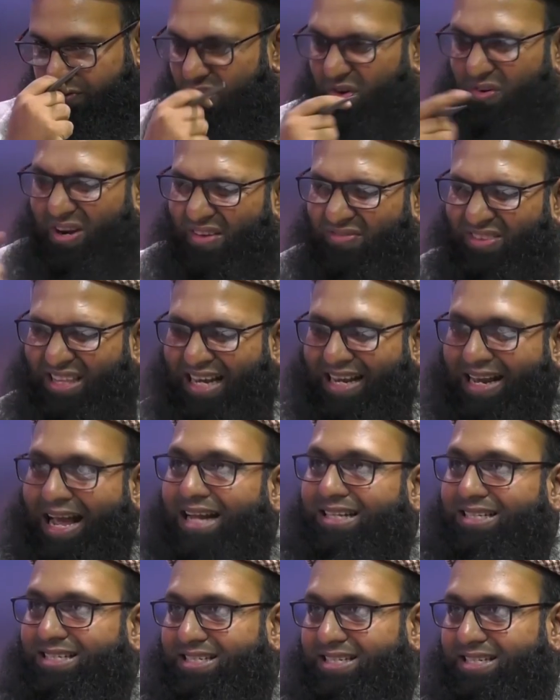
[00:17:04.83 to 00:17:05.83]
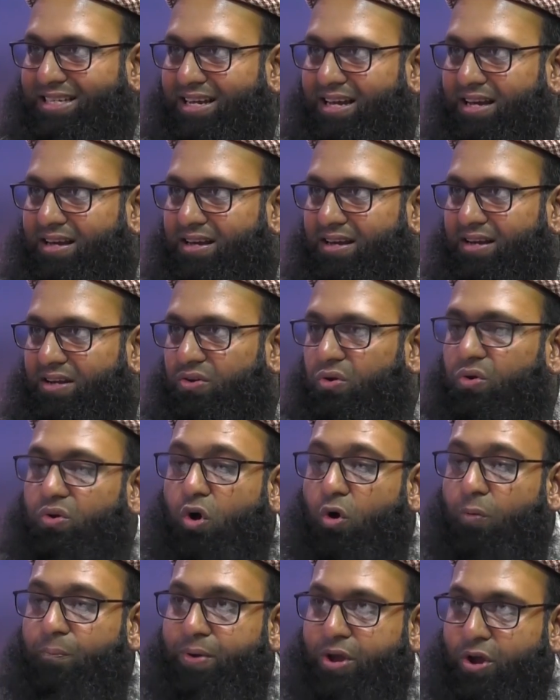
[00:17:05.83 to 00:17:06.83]
You don't have the guts to
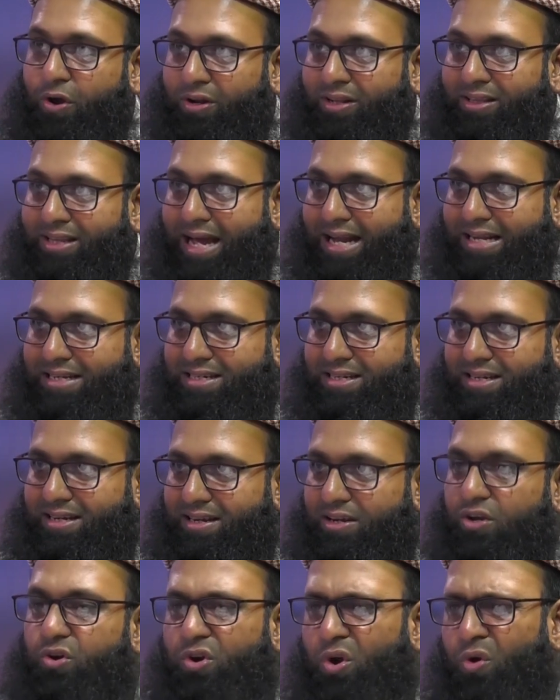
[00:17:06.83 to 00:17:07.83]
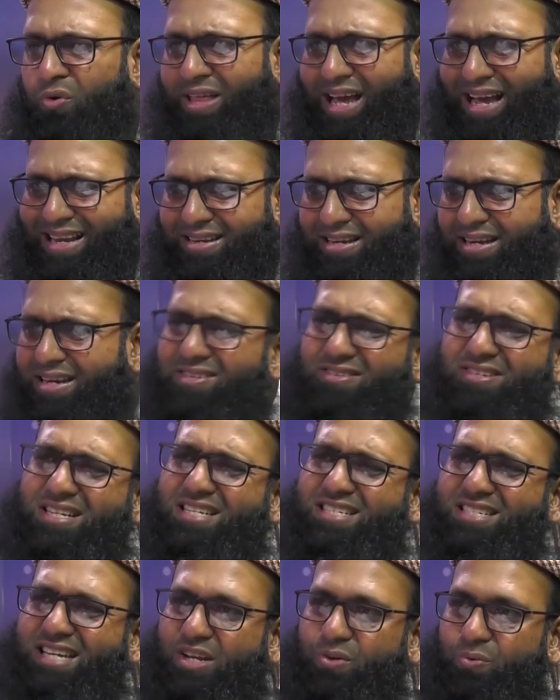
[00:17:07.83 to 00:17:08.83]
go beyond that. You know that. So
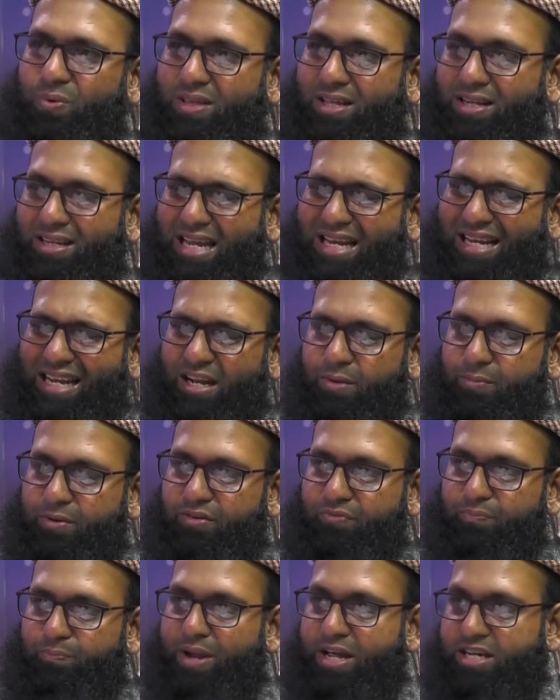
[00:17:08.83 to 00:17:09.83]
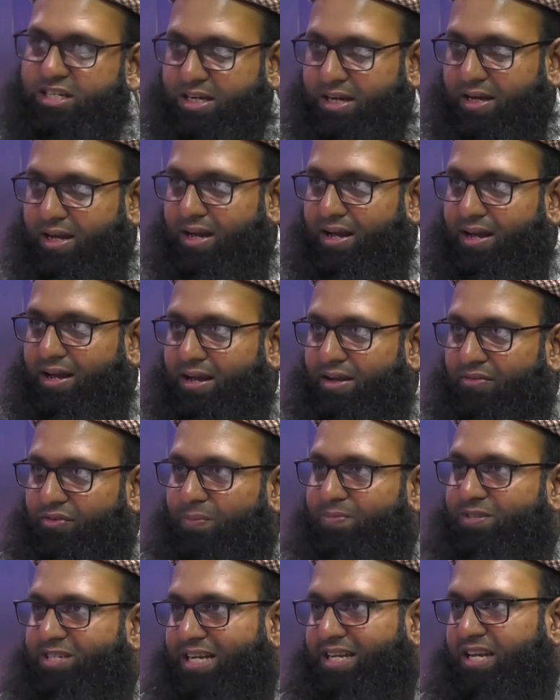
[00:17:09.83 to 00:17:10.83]
just chat with her. Take a little bit of pleasure
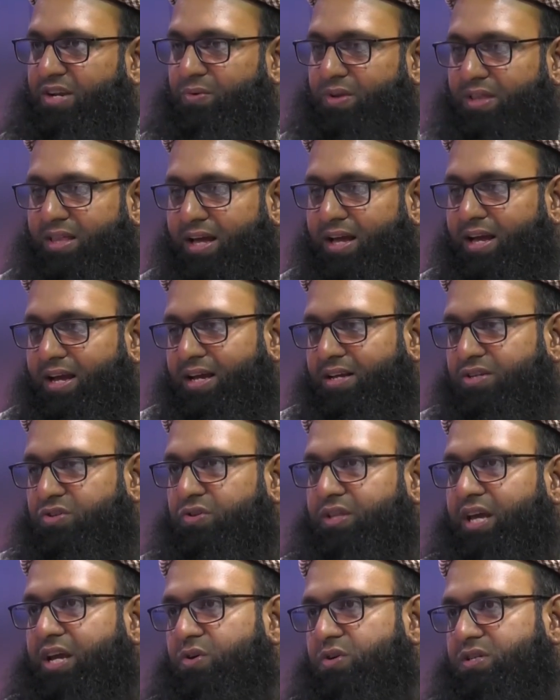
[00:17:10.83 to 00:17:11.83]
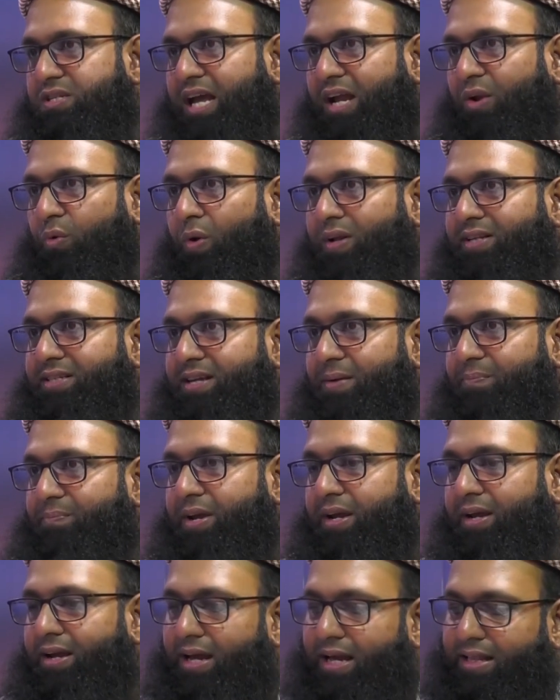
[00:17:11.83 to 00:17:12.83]
from chatting with her. So there you start
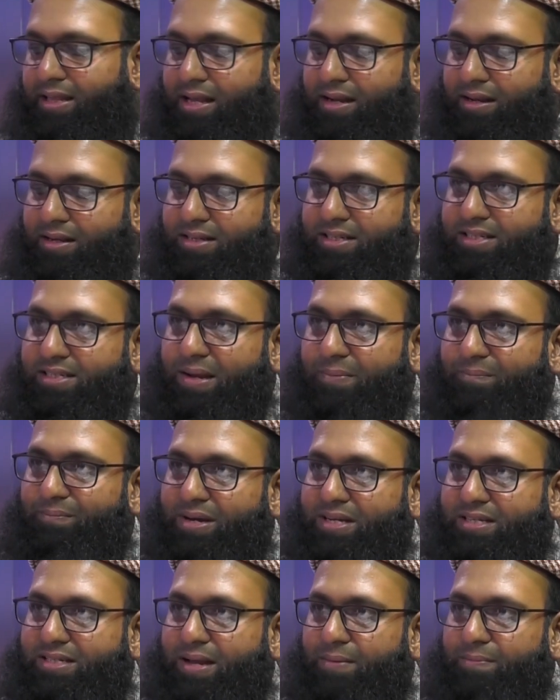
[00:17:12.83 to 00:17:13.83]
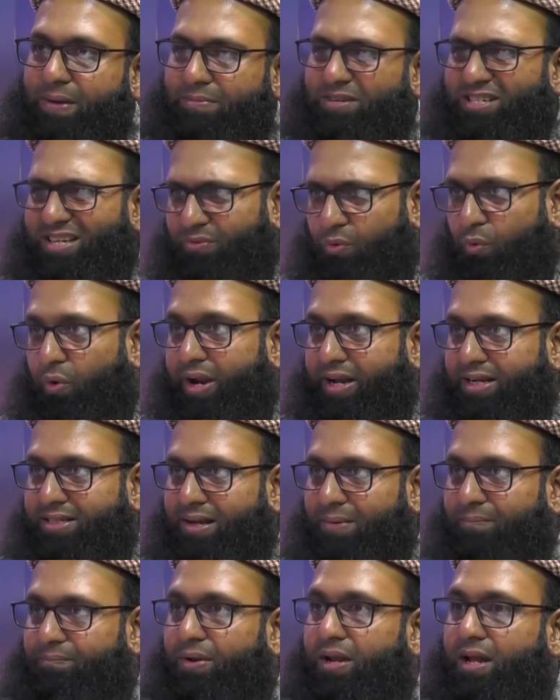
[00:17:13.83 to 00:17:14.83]
WhatsApping and then step by step. I'm just giving one
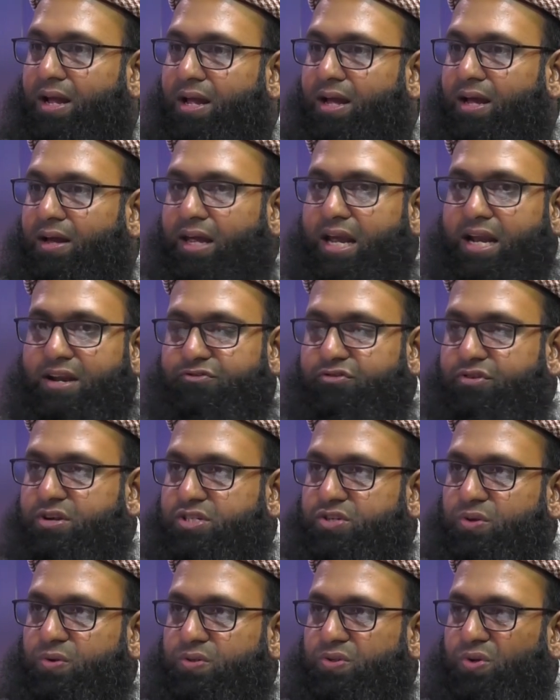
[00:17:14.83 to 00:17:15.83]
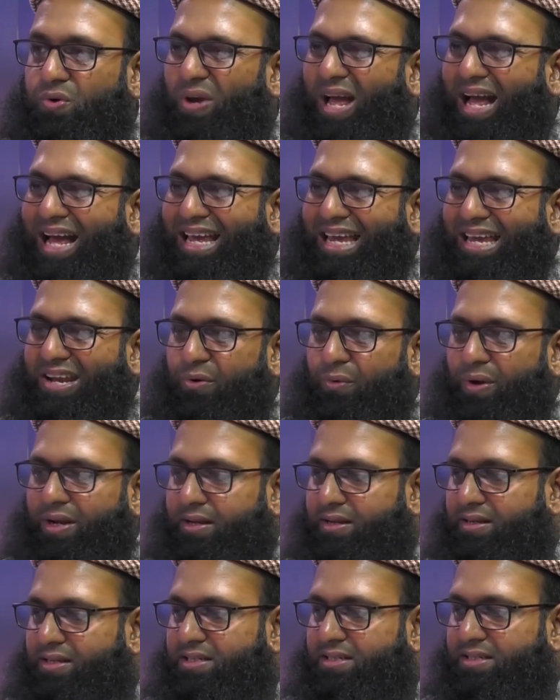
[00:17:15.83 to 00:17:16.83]
example. Yeah. Interest also, ah, you know
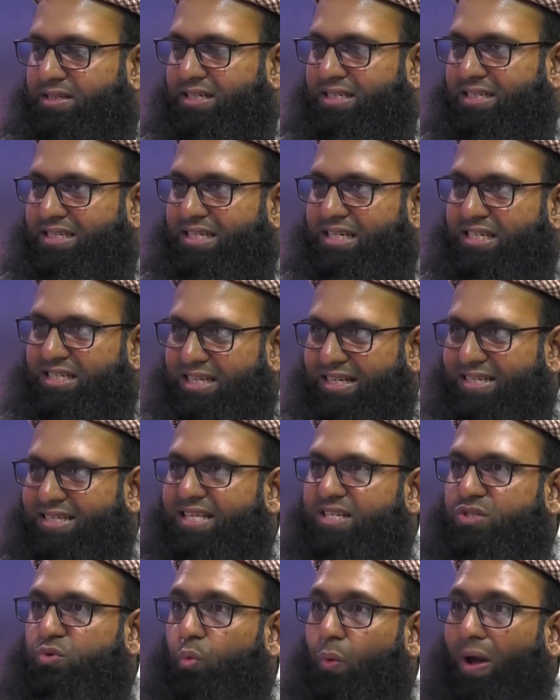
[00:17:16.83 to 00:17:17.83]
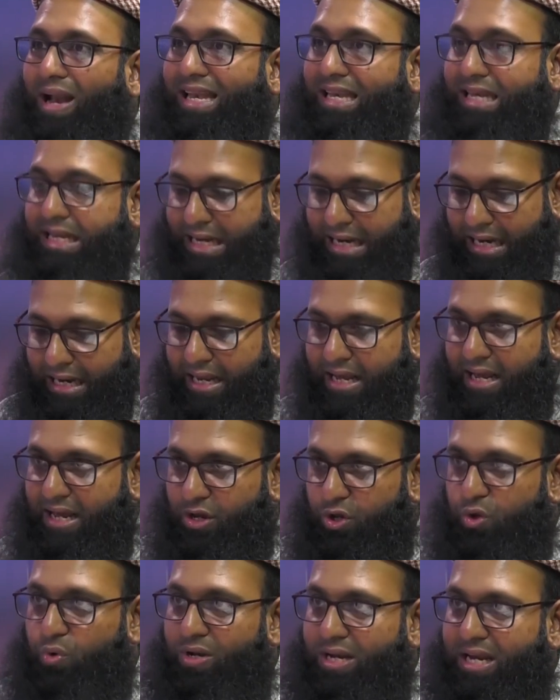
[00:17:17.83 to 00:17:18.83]
what, just, just, just, just this one deal.
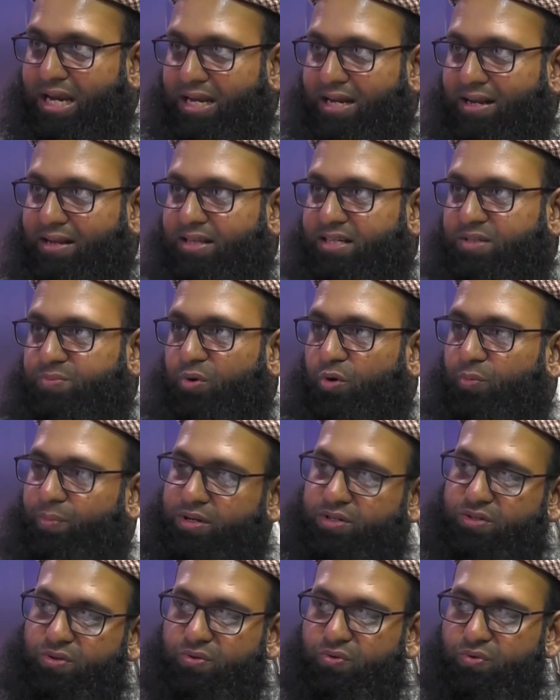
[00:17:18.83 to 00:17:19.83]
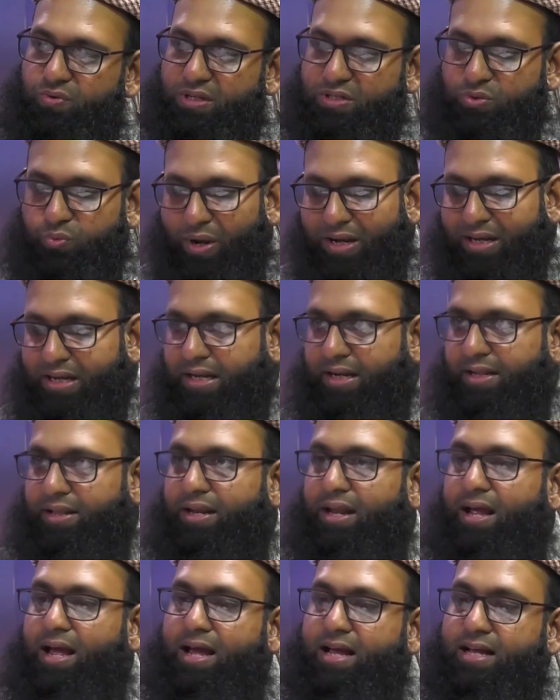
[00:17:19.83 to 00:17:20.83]
You need it at this moment. So do this one deal and
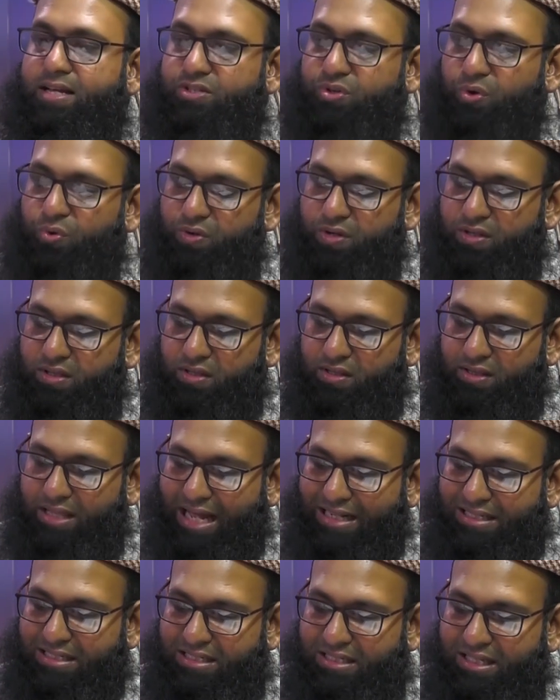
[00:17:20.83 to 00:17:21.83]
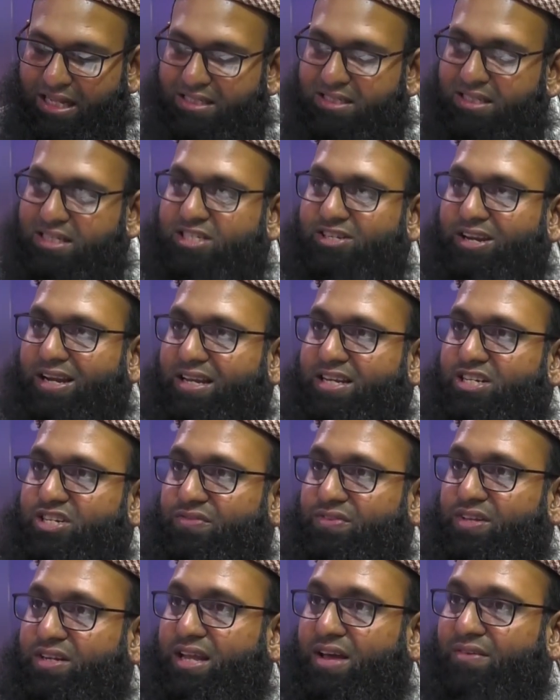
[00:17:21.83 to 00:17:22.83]
then, so that's, that's the strategy
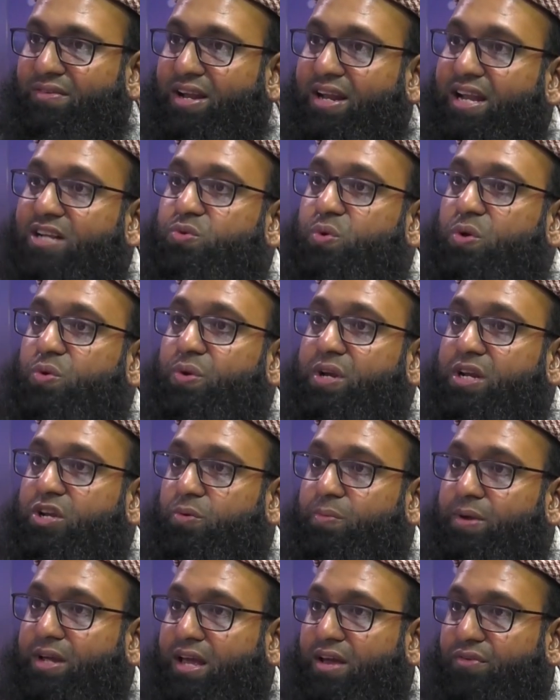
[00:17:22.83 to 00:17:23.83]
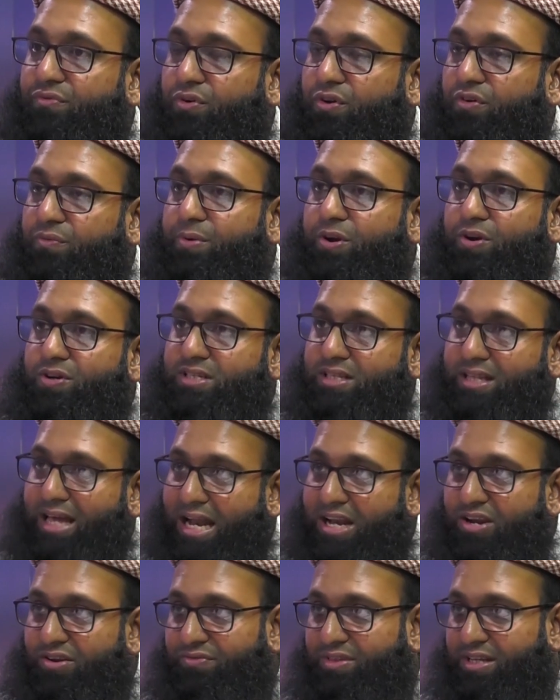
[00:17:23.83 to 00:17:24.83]
of the devil. And that's what we need to be careful of because in the
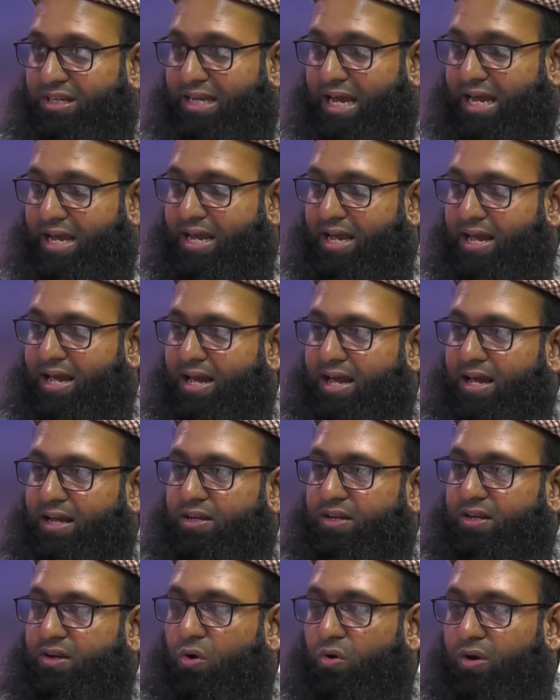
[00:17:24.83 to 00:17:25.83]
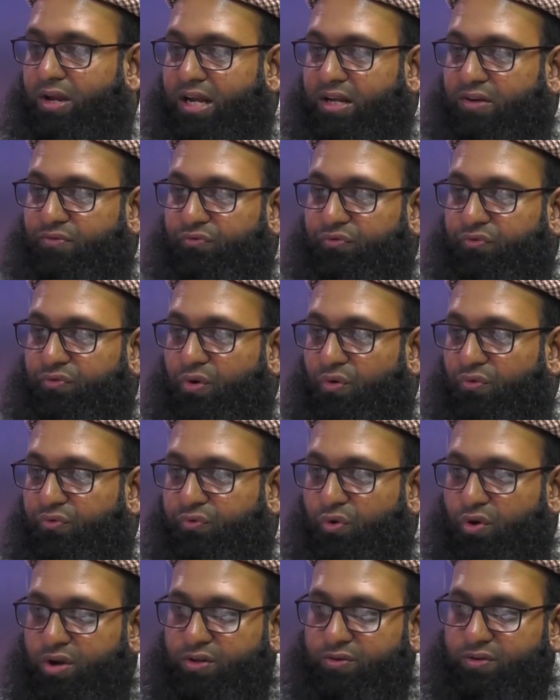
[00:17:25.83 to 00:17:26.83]
end of the day, don't get, don't
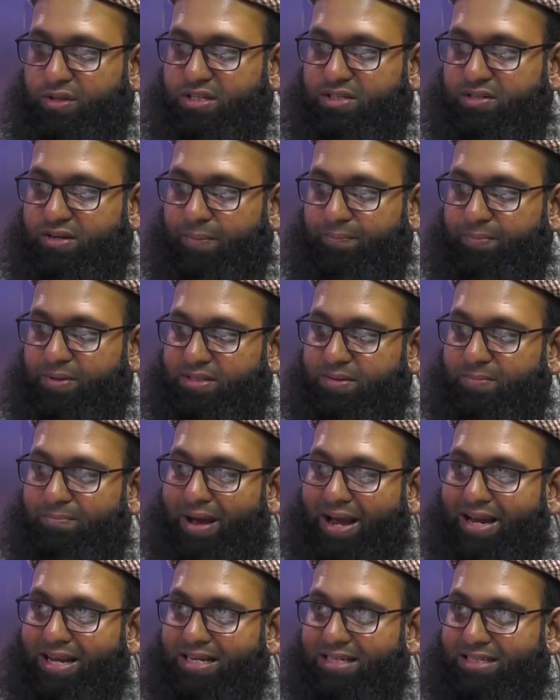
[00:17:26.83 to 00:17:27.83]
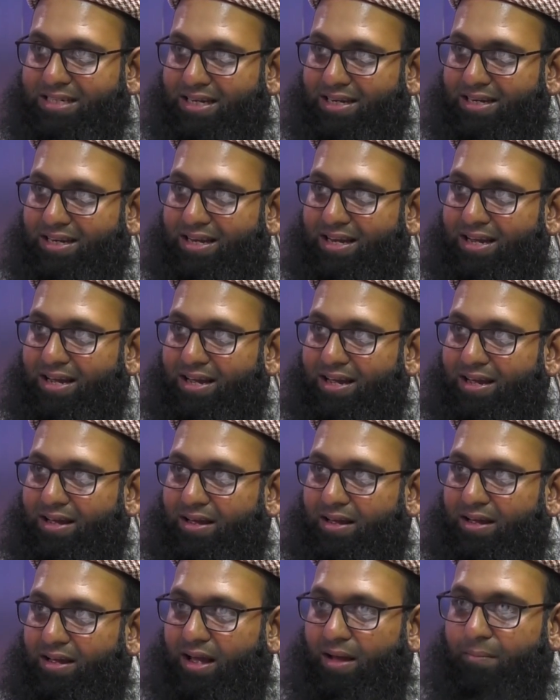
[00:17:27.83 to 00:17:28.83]
fall into the trap. It's a minusin. Yeah.
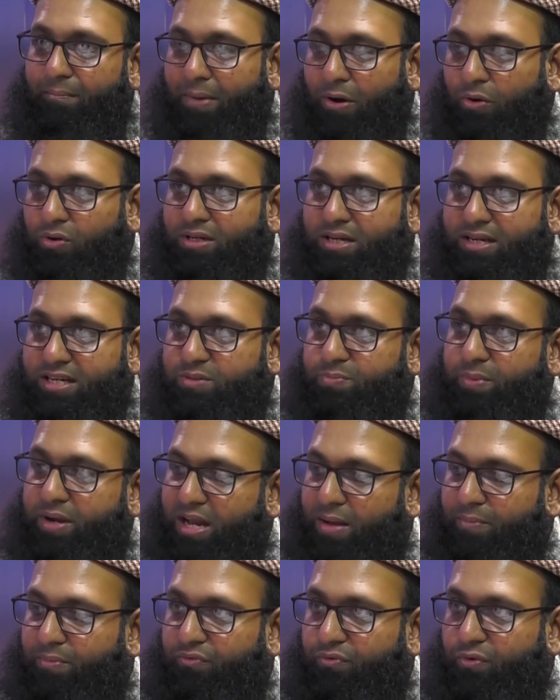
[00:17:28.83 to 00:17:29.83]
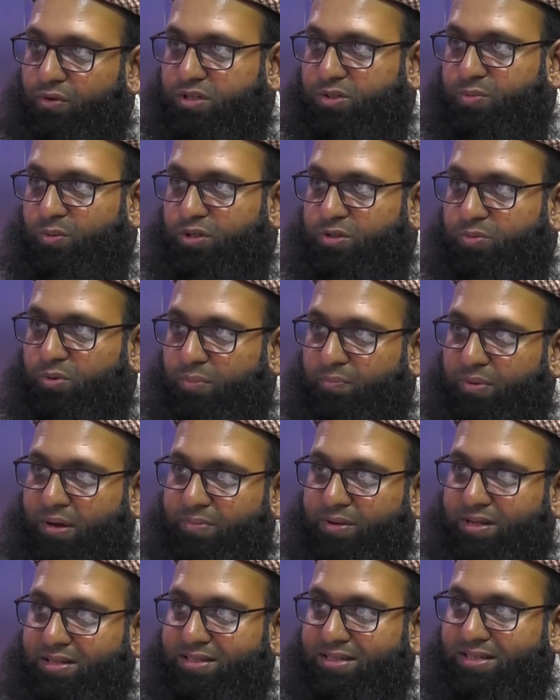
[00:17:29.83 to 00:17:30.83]
A mountain is made up of all small, small
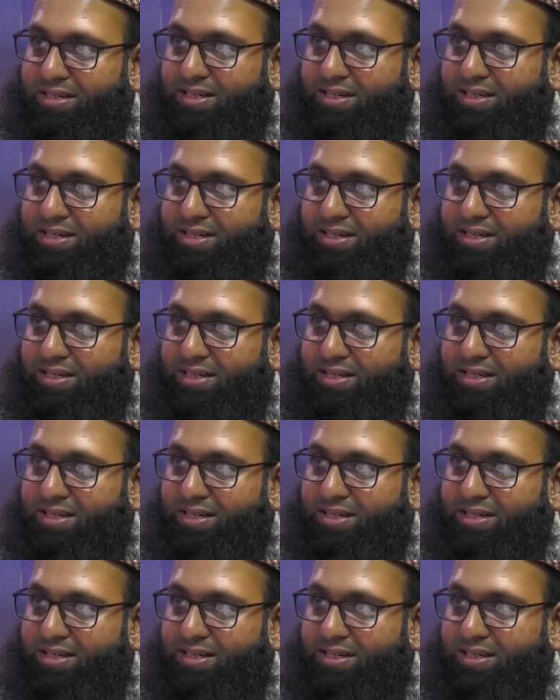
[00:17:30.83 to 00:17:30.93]
pebbles.